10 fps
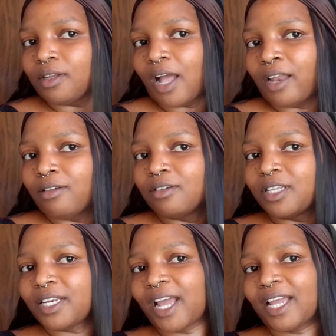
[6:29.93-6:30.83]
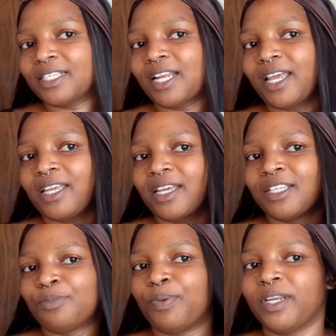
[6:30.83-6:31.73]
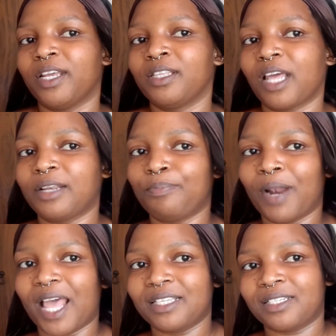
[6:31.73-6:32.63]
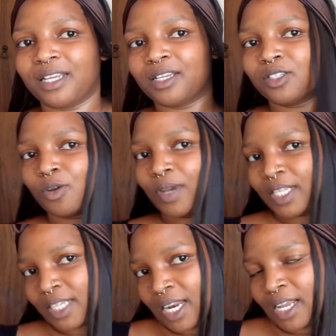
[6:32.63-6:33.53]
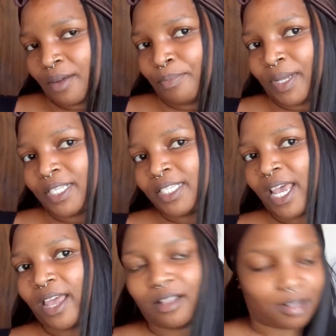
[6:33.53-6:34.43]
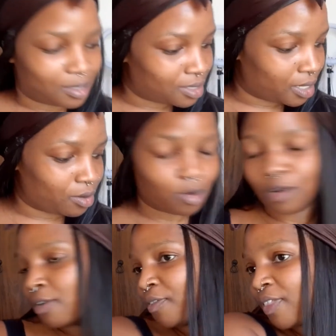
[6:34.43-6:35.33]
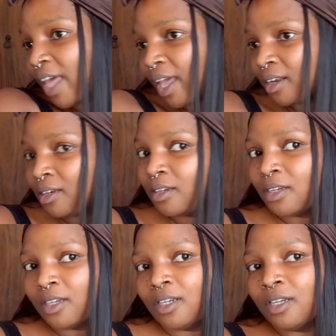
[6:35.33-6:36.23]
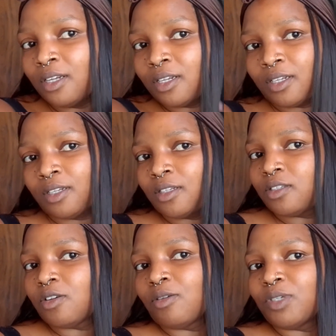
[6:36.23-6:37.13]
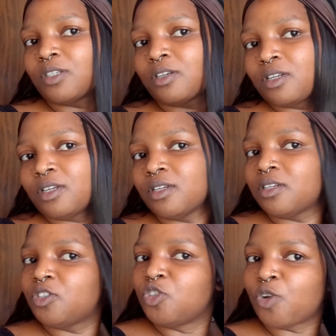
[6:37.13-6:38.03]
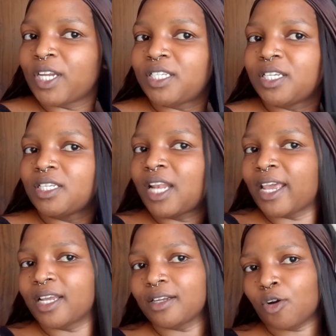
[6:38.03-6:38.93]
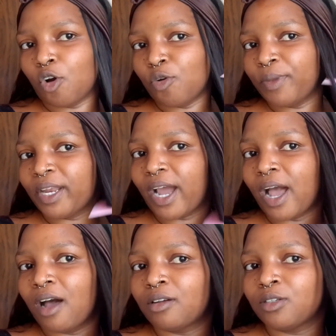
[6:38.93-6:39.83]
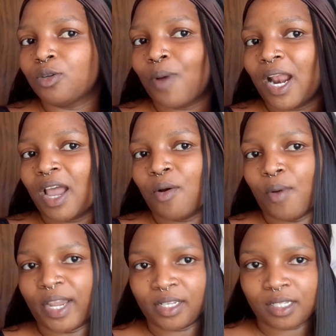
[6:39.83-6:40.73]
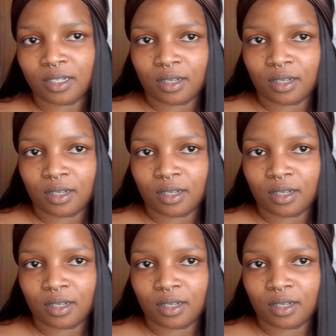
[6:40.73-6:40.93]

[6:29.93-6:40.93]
I know that, guys, like, it's been in that plastic, so it's a little bit tangled and all of that. So I'm just gonna straighten, like, comb it out while I wait.